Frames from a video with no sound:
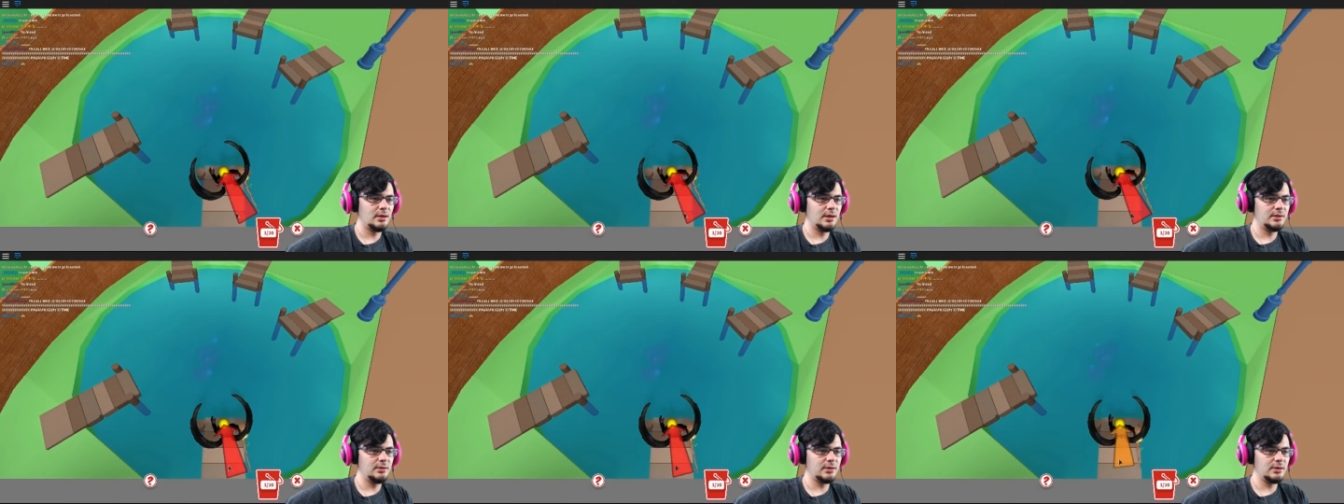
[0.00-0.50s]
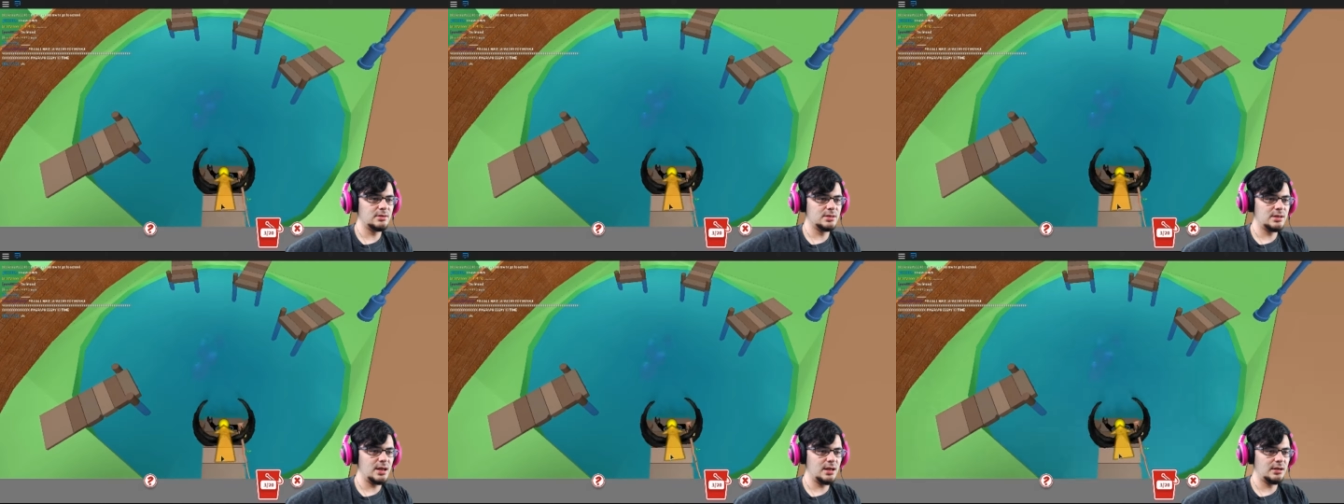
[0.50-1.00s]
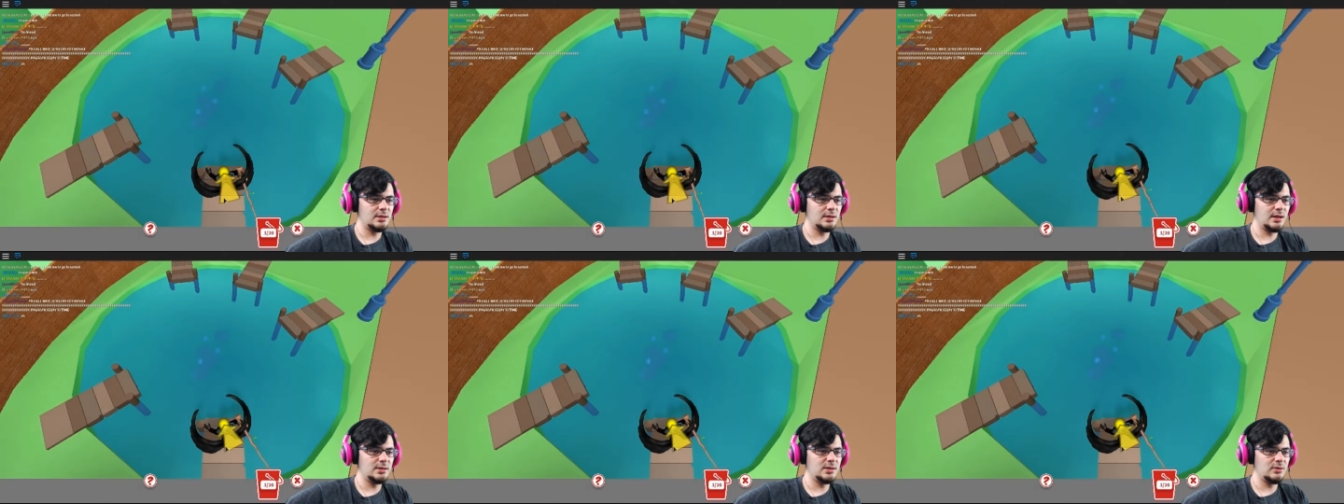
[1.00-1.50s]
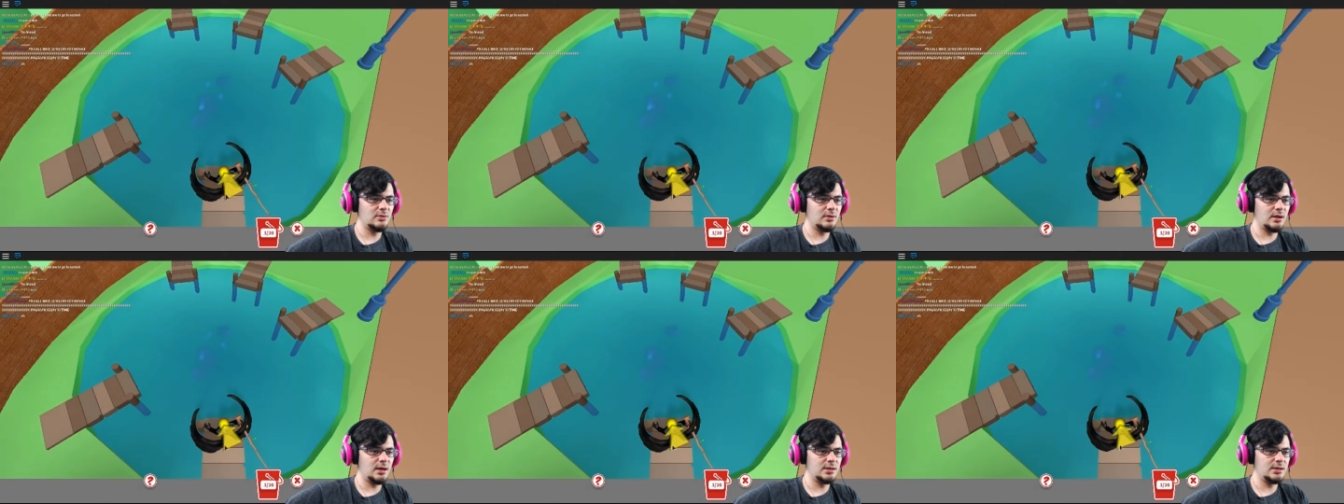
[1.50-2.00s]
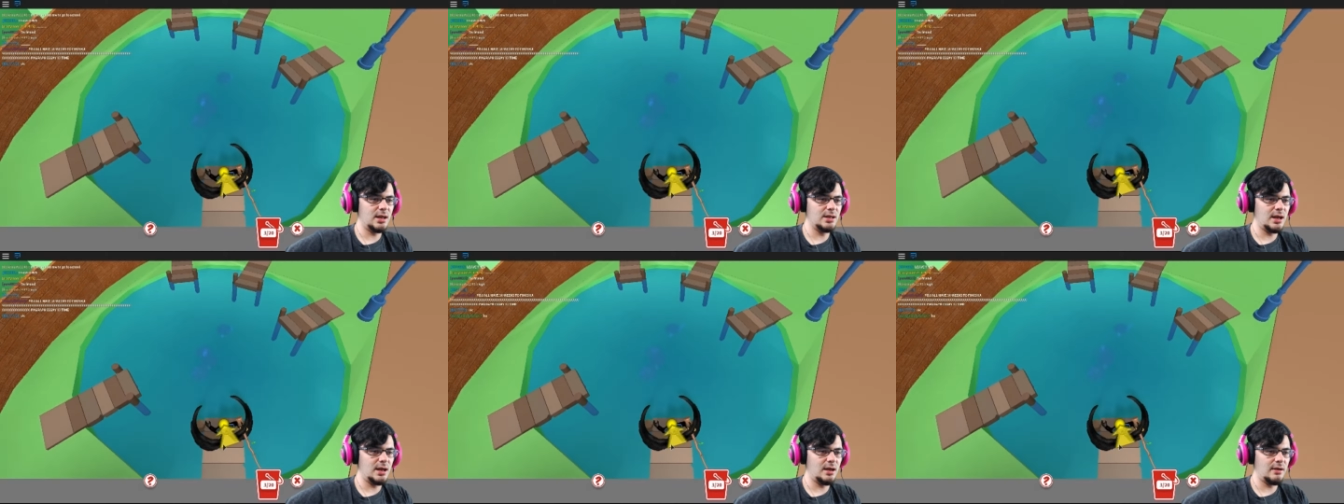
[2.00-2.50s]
I don't understand. I don't. I. I